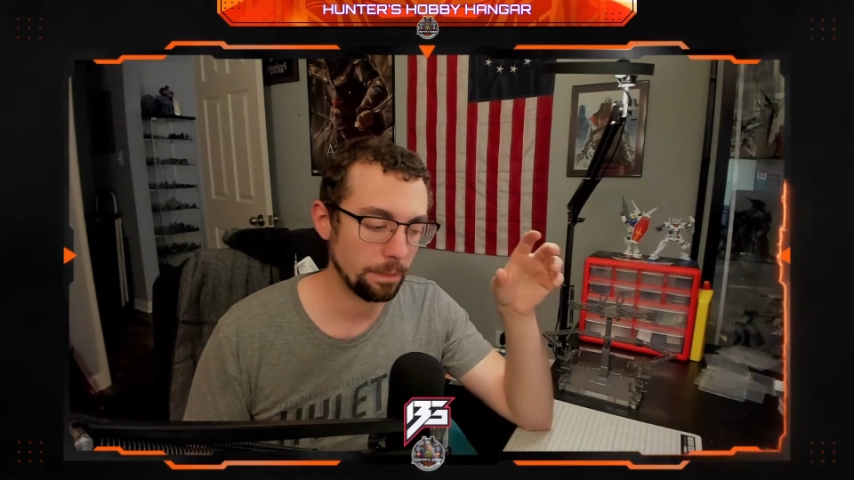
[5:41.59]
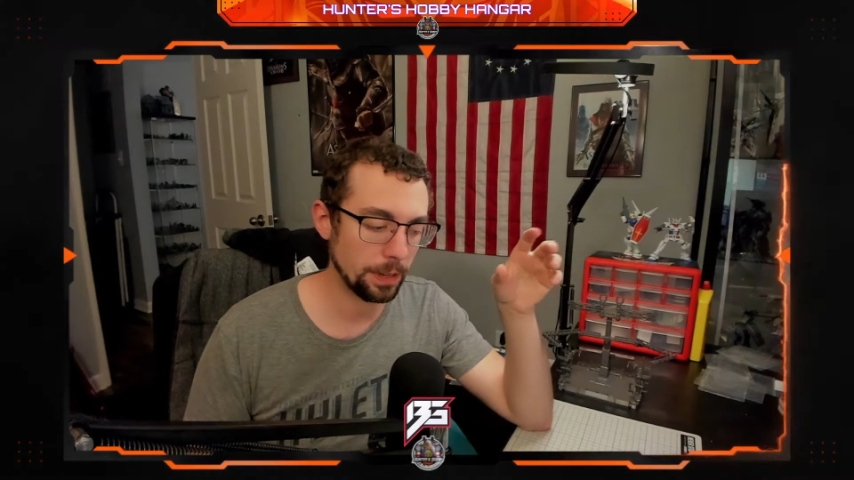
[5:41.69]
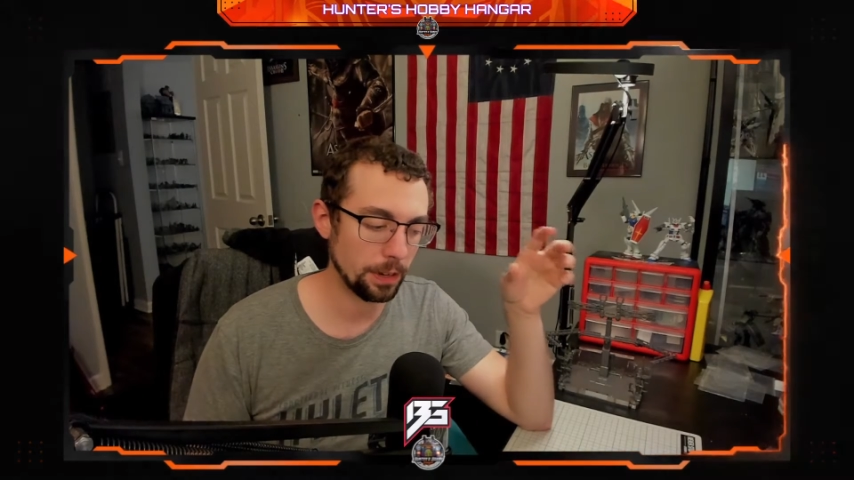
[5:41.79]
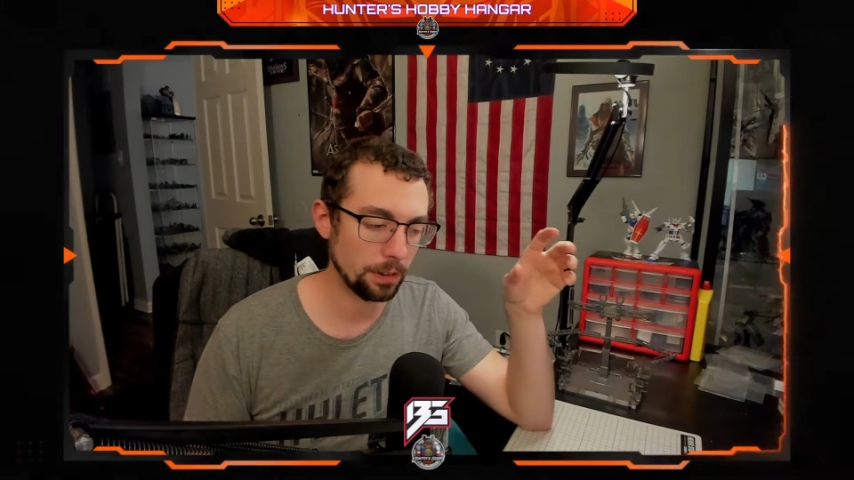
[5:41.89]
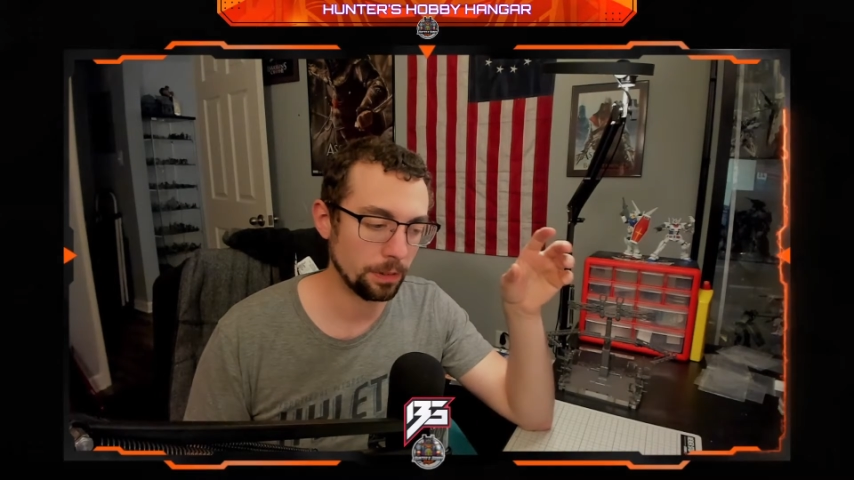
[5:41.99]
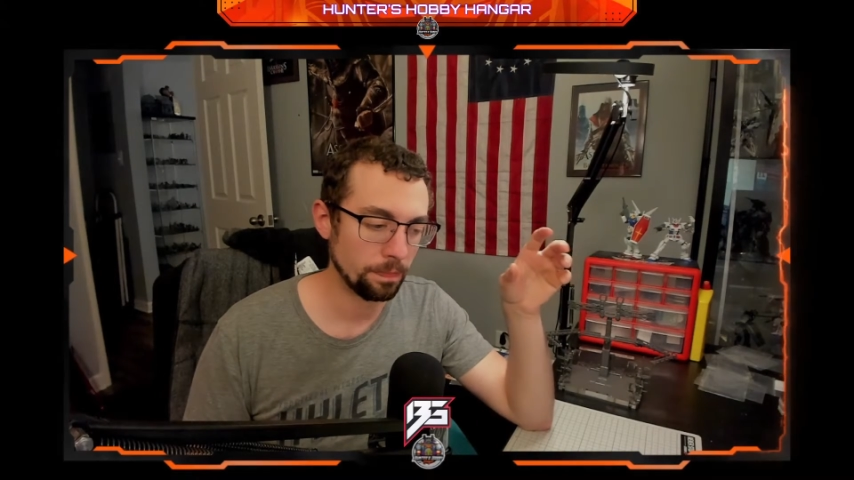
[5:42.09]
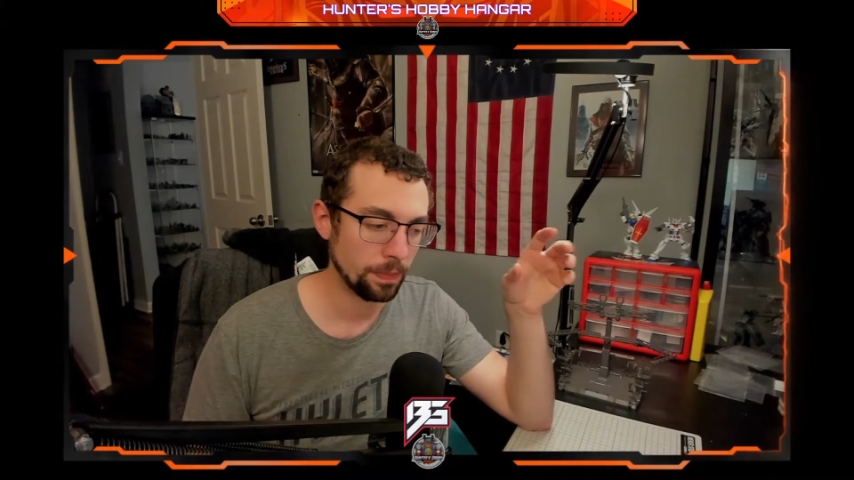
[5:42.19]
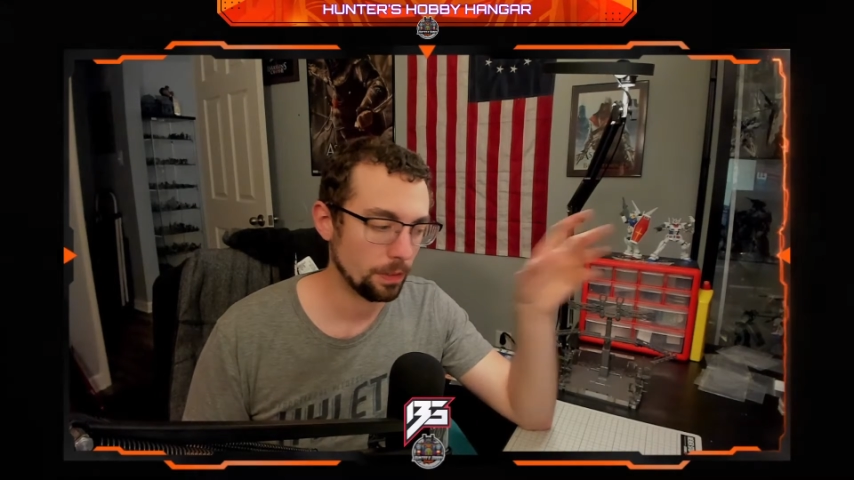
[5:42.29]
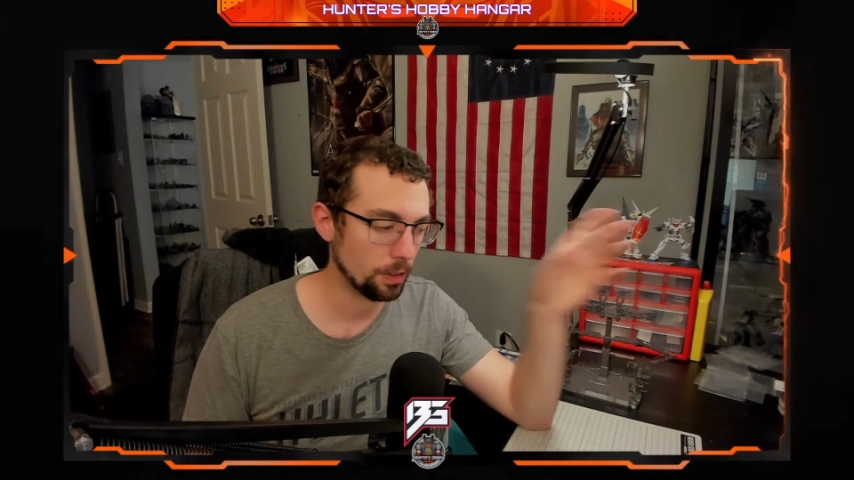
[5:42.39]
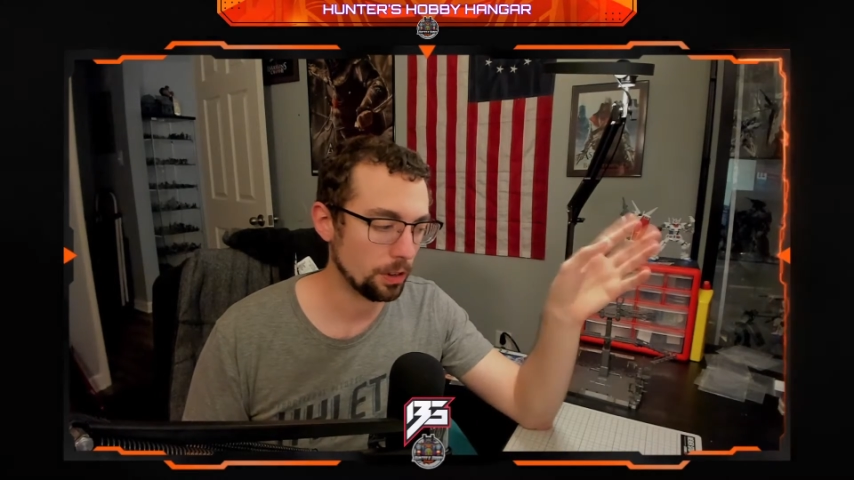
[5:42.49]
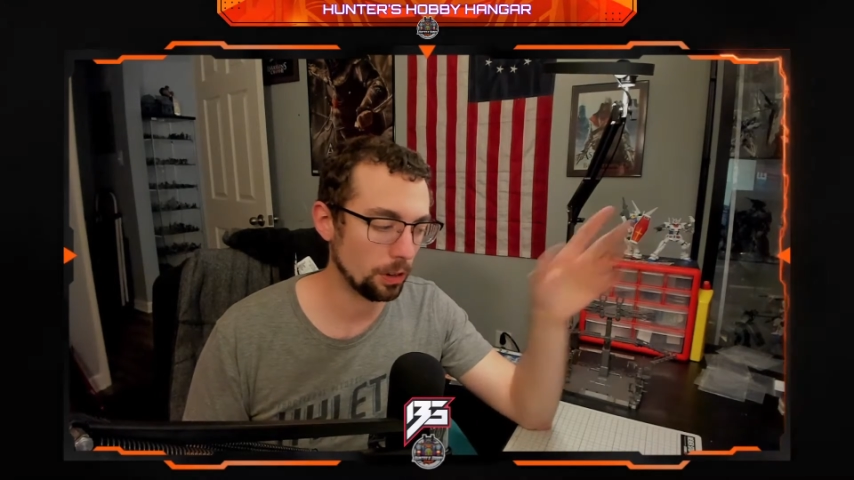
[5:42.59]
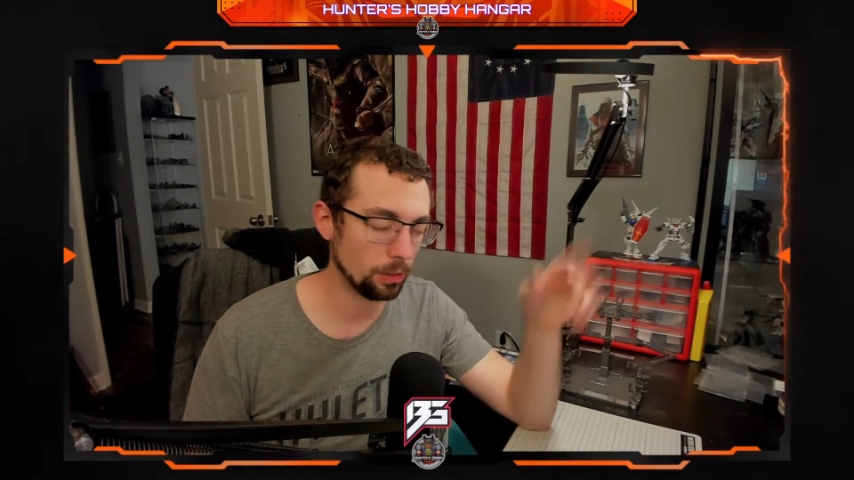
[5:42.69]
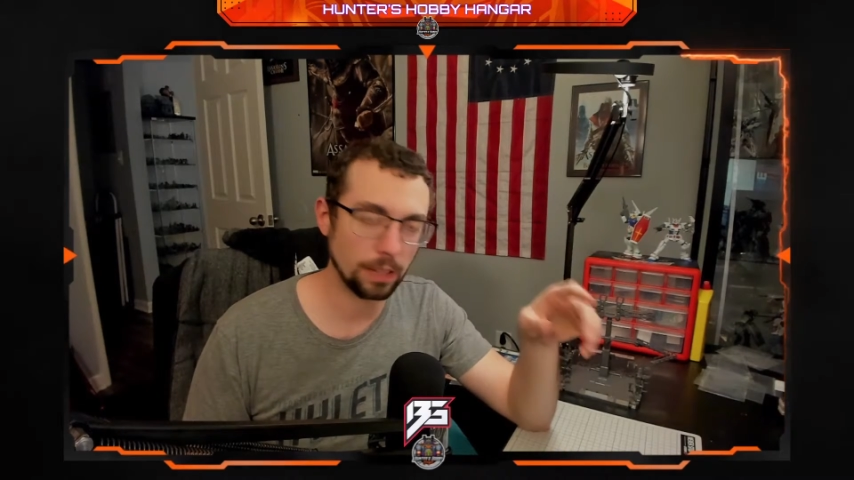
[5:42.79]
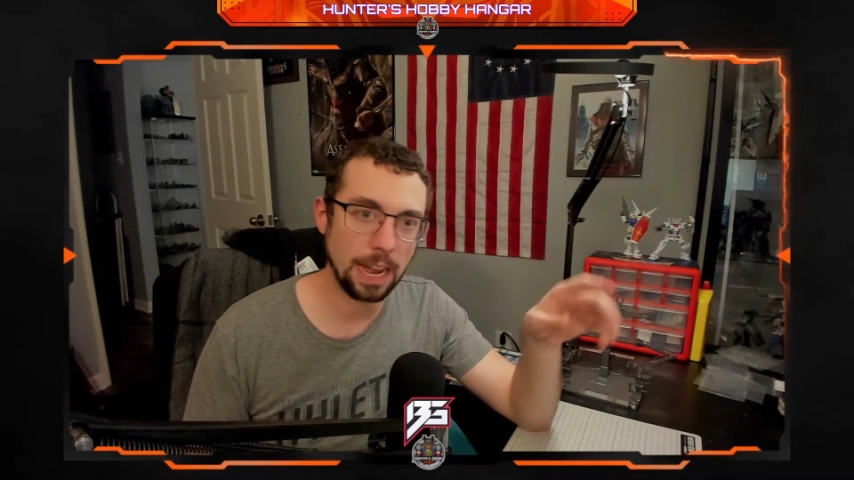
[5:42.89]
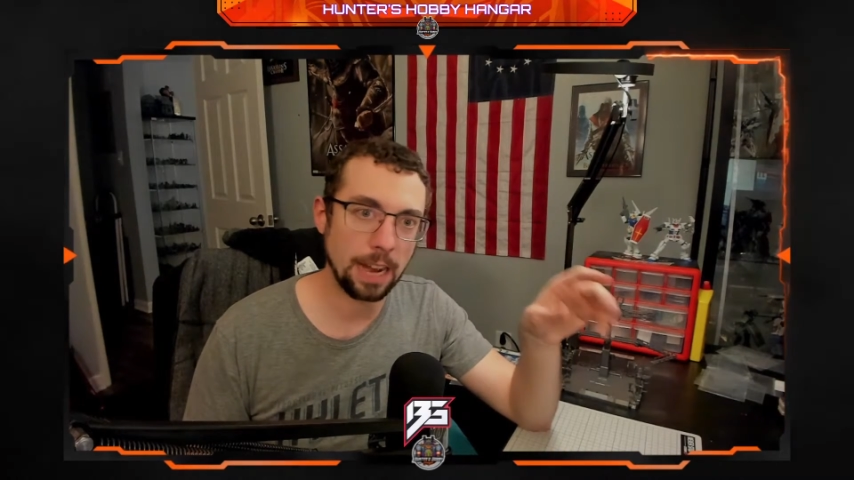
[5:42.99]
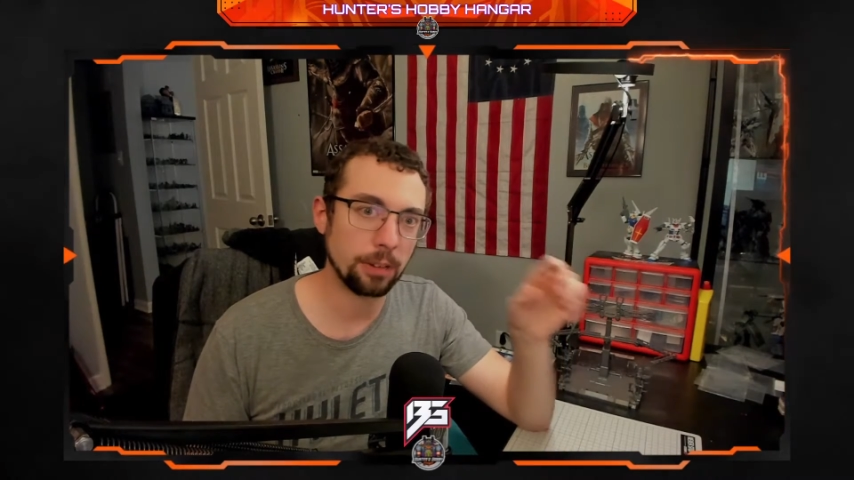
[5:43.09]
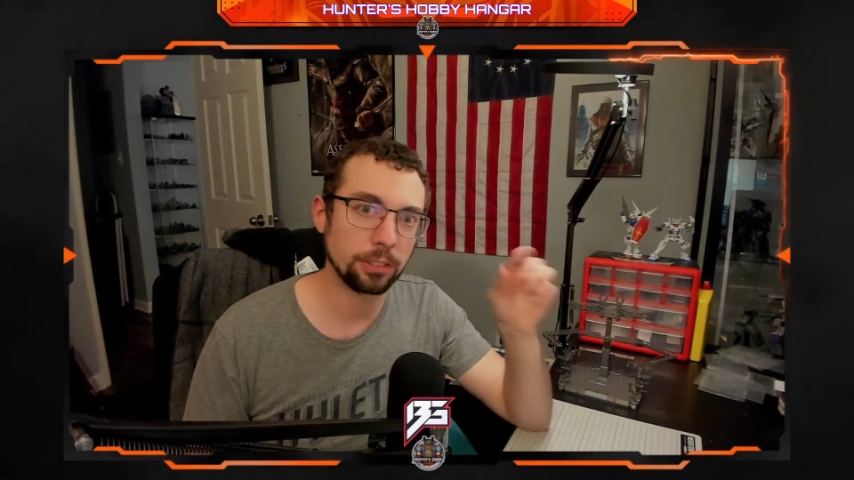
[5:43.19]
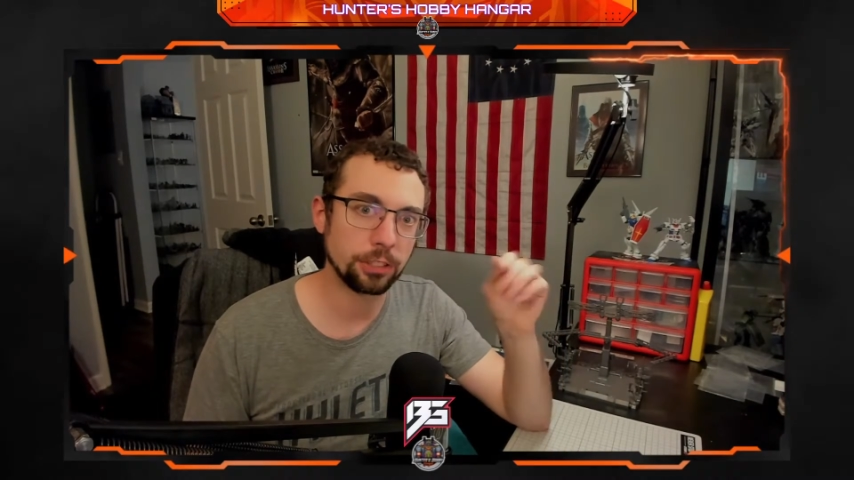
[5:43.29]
go loud,